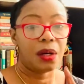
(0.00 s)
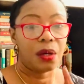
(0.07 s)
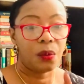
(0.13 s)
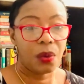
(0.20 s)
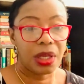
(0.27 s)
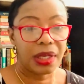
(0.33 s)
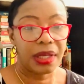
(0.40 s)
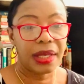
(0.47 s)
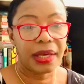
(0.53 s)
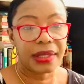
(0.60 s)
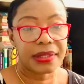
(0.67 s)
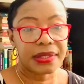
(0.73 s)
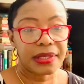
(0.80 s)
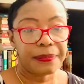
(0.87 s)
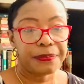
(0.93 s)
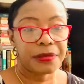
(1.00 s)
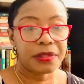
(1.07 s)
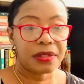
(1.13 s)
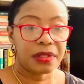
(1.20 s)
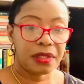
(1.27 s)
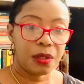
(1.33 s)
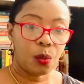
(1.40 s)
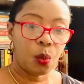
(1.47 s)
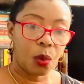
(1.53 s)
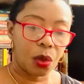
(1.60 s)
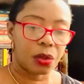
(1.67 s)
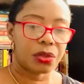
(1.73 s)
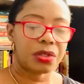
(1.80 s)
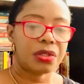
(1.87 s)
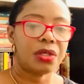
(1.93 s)
Well, except the
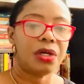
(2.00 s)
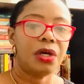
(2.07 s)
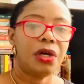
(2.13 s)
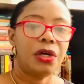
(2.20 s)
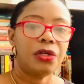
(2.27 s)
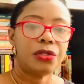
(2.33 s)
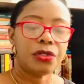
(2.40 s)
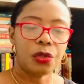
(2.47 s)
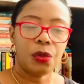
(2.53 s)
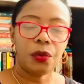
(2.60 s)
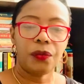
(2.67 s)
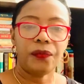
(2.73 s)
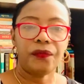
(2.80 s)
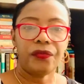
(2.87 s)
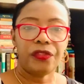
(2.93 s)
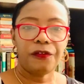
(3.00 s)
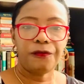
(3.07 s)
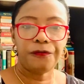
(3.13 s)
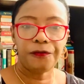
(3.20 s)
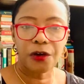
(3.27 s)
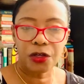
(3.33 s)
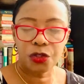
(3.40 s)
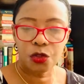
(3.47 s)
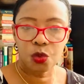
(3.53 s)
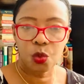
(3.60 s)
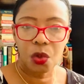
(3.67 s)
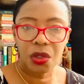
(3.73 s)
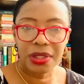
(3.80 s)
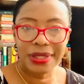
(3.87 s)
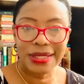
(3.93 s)
walks. So the first
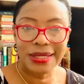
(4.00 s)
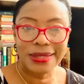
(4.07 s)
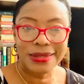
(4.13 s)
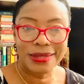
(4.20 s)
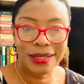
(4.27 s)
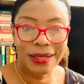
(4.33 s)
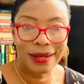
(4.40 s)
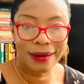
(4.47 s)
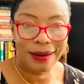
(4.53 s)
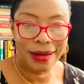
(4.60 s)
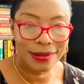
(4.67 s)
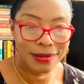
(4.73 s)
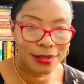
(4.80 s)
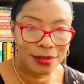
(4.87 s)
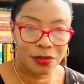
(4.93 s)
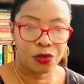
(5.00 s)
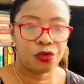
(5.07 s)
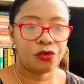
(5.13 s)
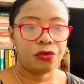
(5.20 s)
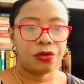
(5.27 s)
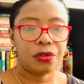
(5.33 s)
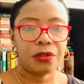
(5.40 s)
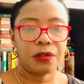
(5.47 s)
one is gratitude.